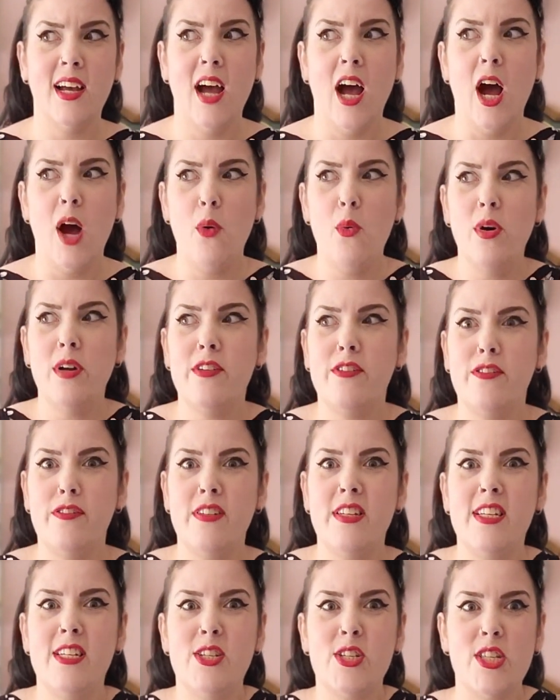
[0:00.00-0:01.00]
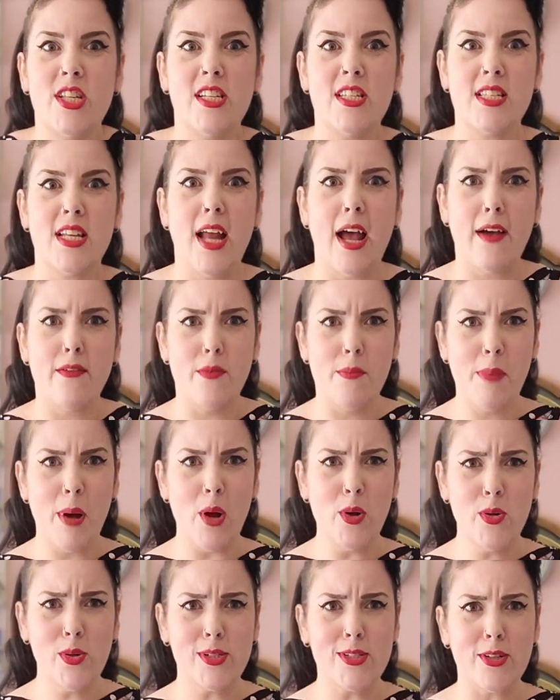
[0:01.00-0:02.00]
I want to finish this and have a
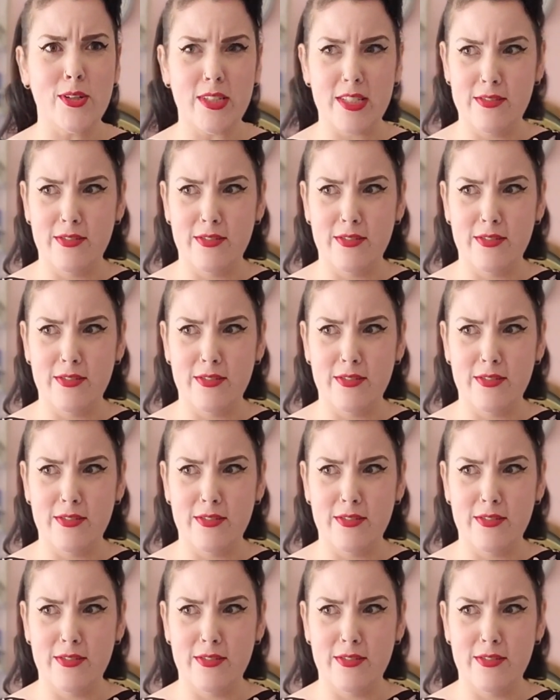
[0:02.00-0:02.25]
polka dotty